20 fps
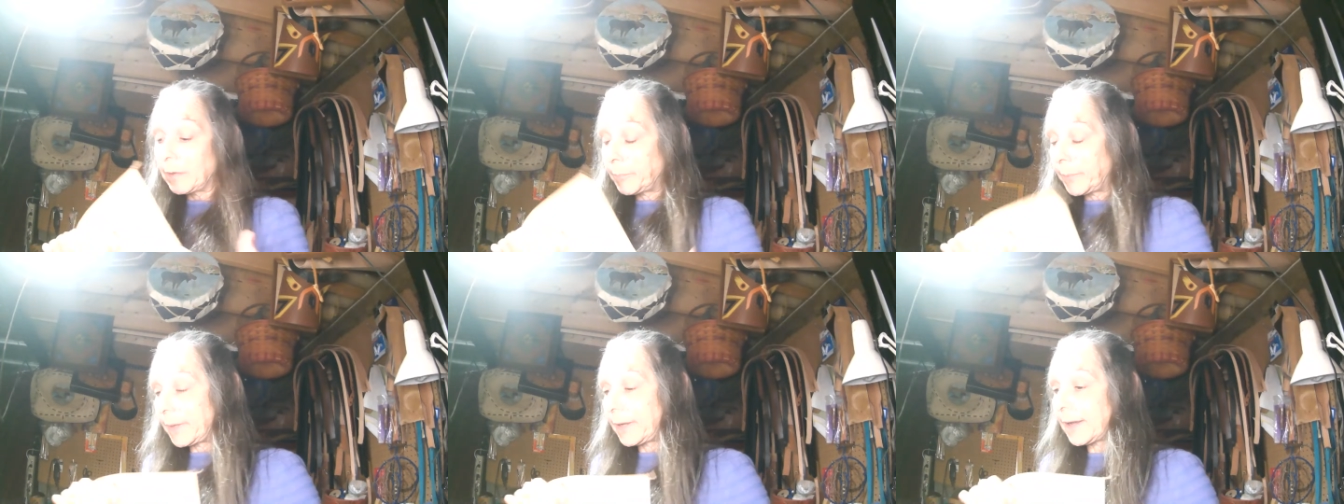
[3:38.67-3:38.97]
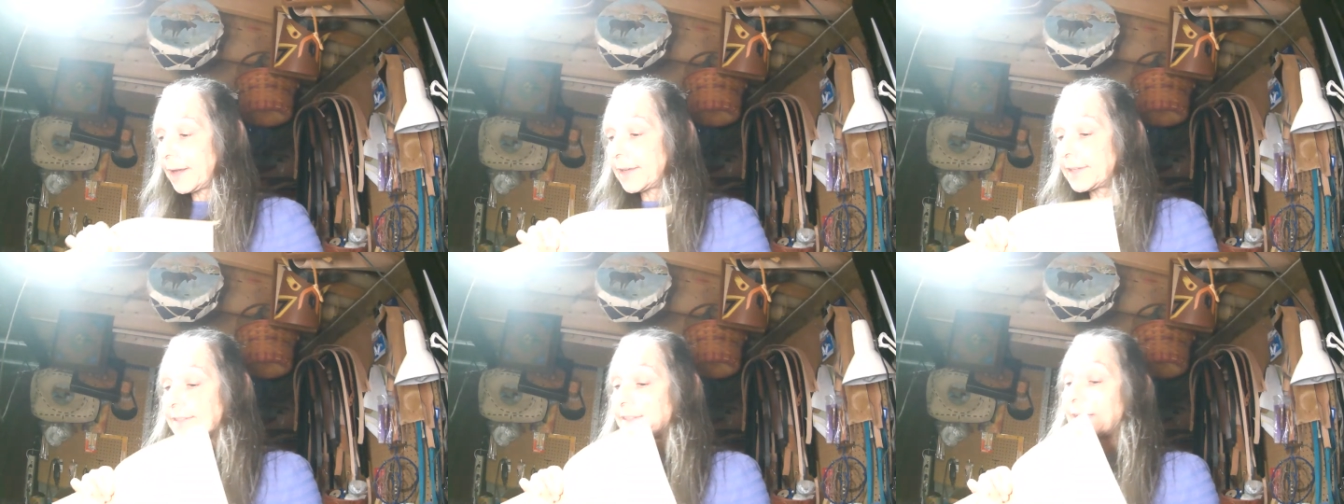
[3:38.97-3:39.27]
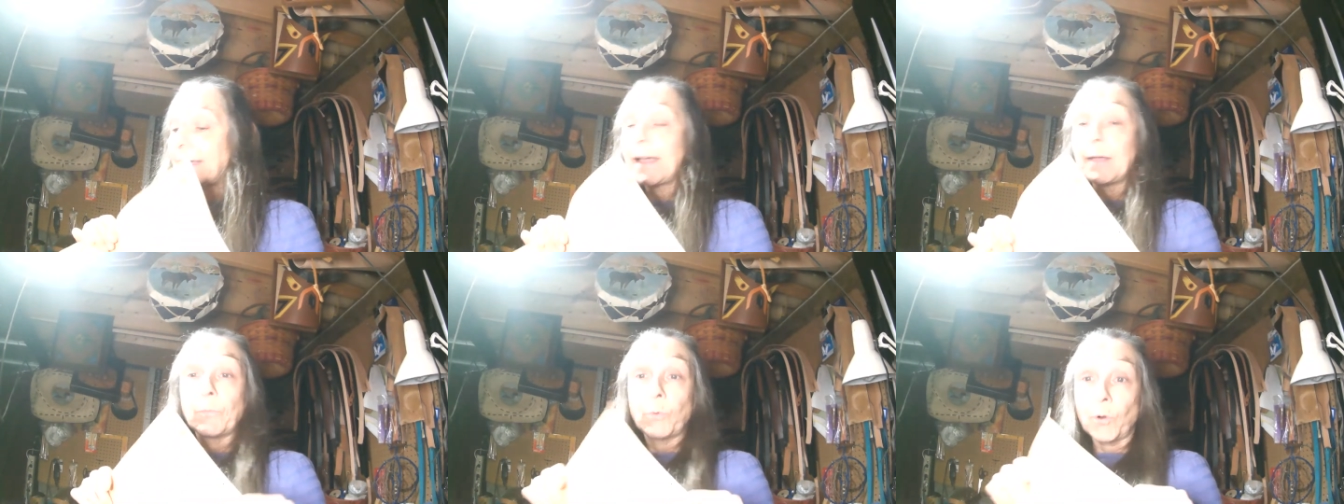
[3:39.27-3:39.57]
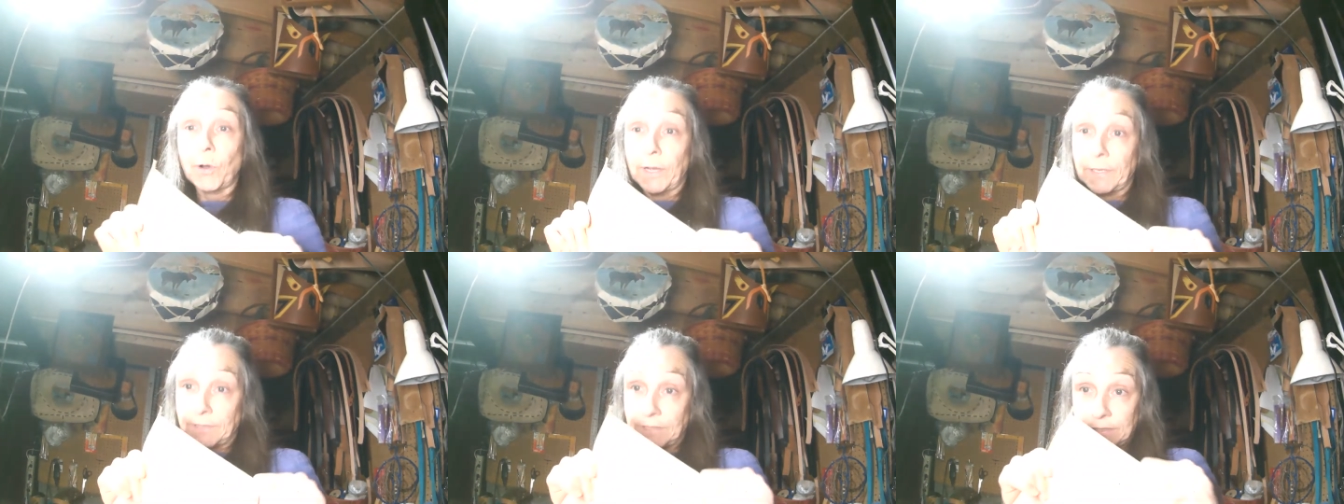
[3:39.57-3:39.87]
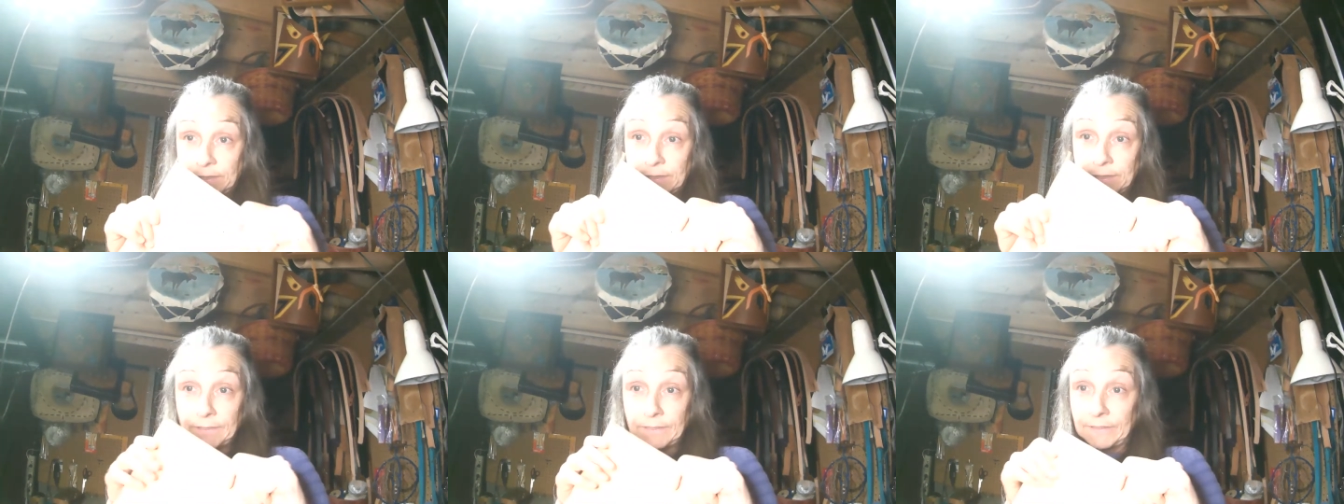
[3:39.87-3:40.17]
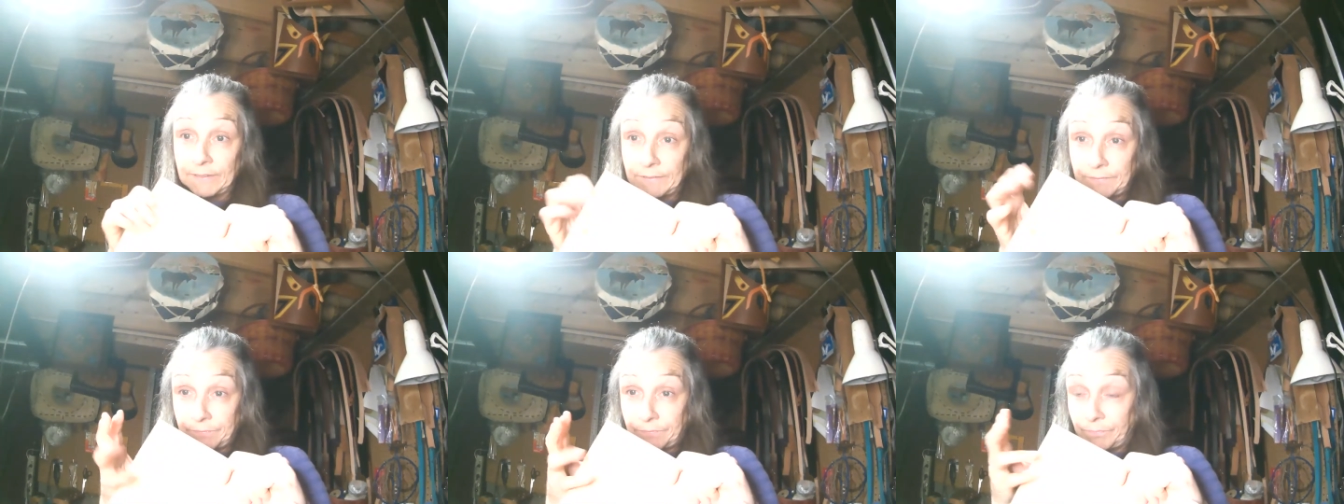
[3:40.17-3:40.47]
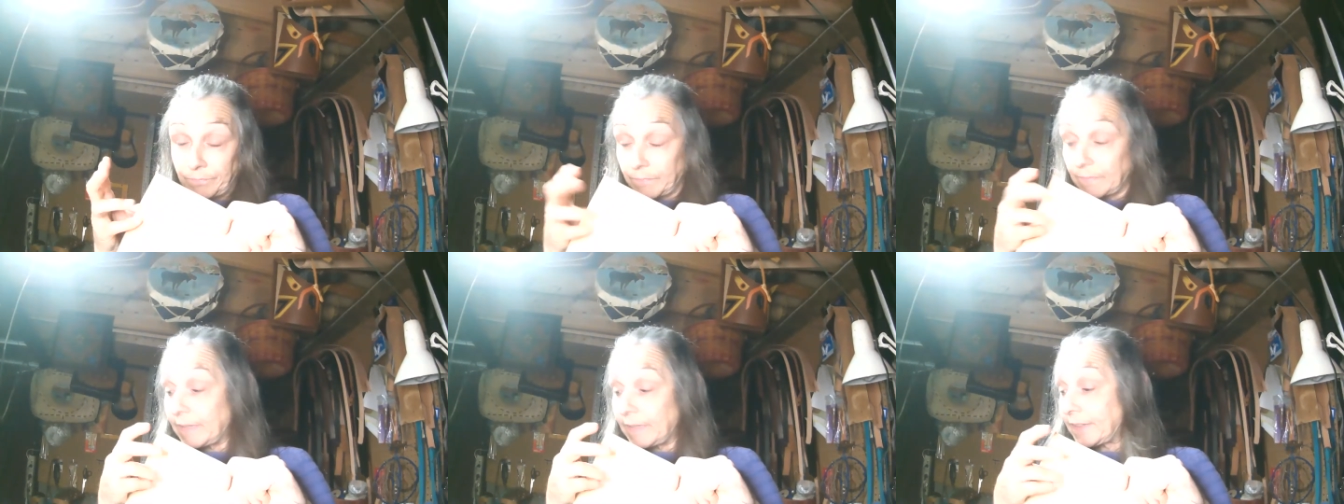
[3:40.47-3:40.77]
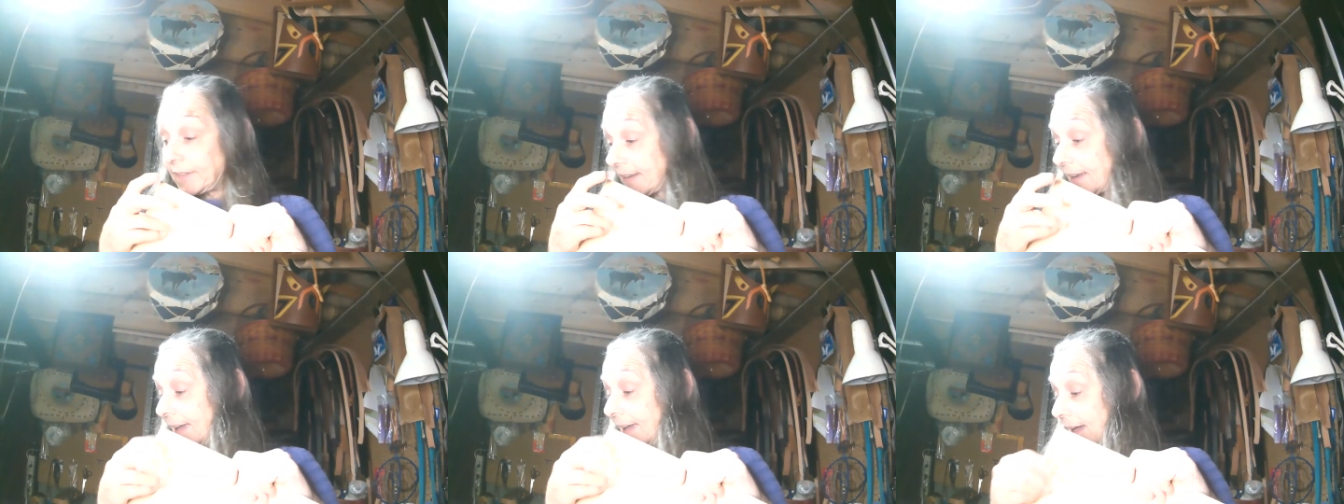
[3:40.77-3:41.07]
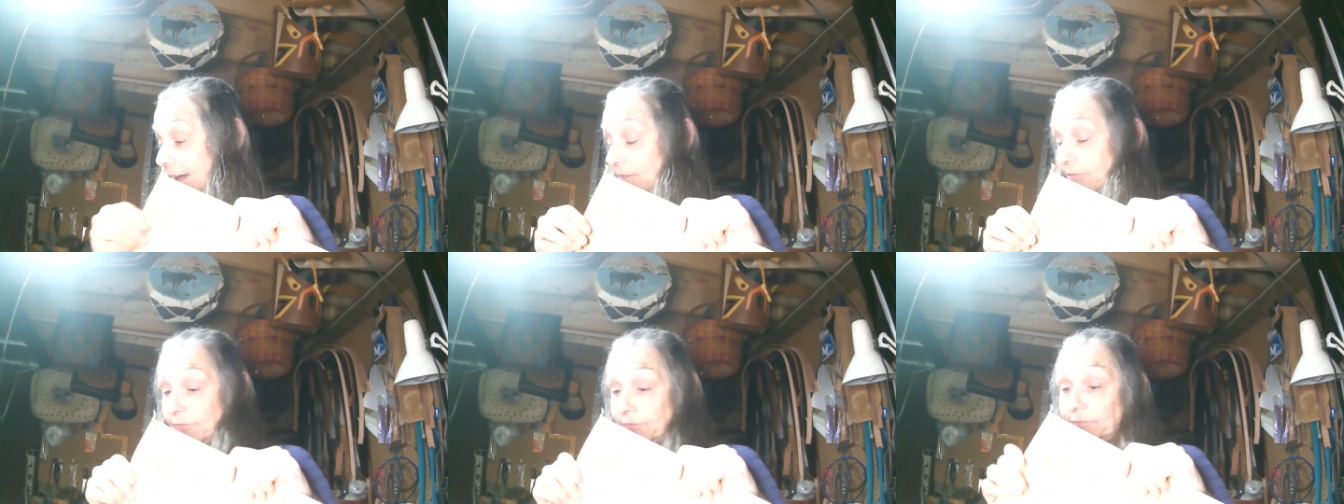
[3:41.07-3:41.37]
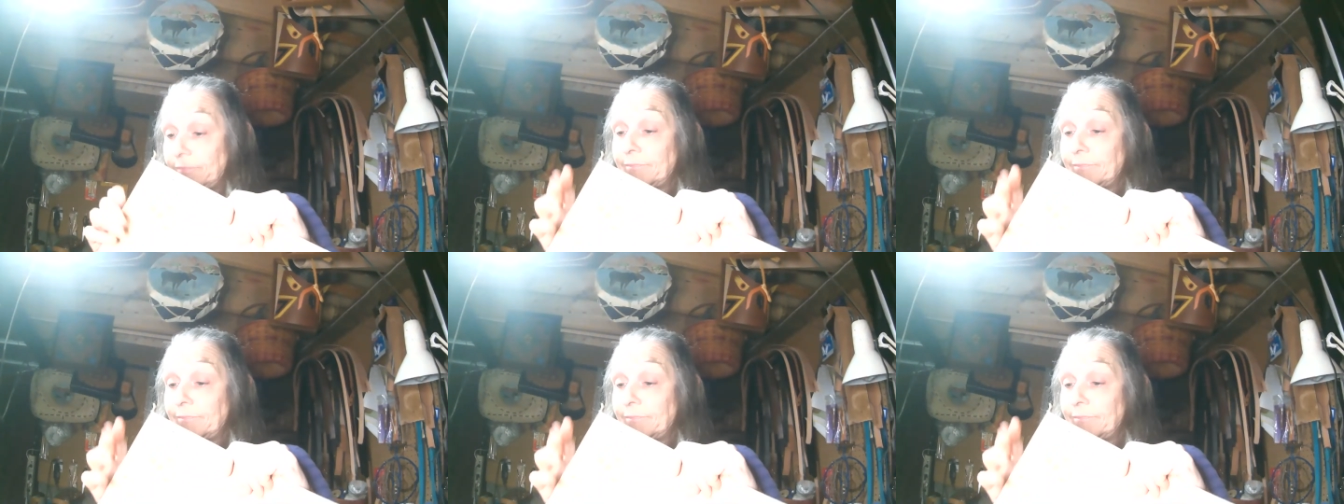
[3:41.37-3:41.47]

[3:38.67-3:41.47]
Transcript: because I want it to have